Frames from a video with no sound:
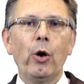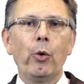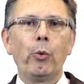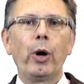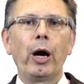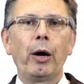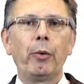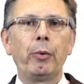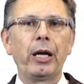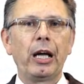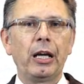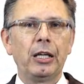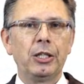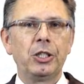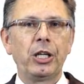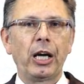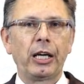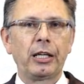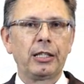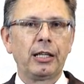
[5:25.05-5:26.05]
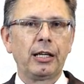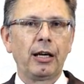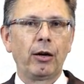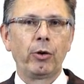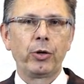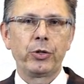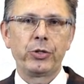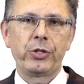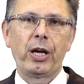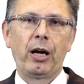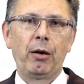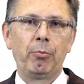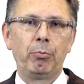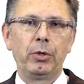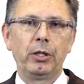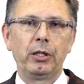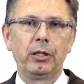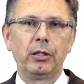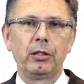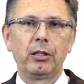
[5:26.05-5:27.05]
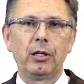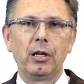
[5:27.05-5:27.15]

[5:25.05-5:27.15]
where we are injecting our sample.